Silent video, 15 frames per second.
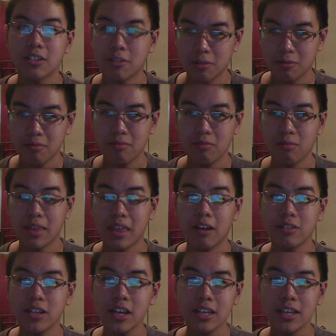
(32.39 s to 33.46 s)
So
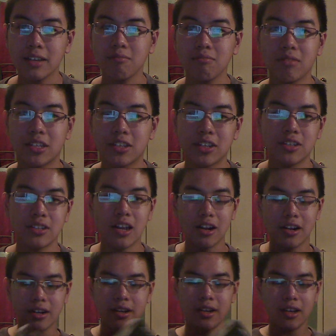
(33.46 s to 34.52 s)
without talking, let's just
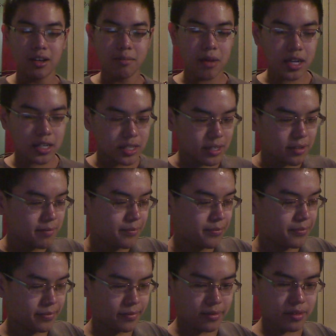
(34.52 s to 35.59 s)
start unboxing.
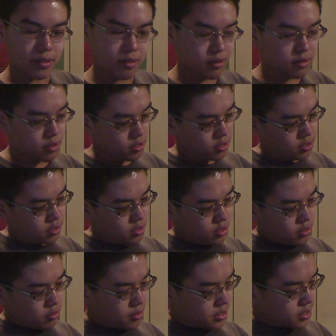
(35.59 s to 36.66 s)

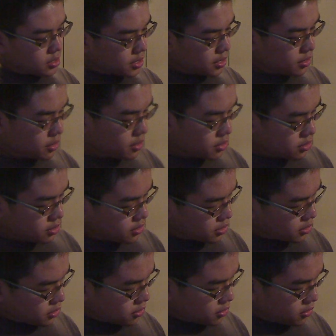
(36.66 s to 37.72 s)
So let's cut this
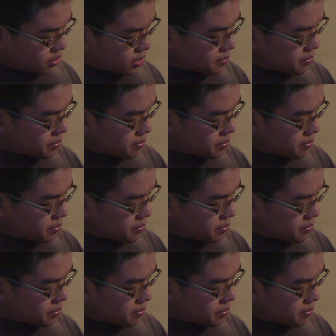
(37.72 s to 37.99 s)
sticker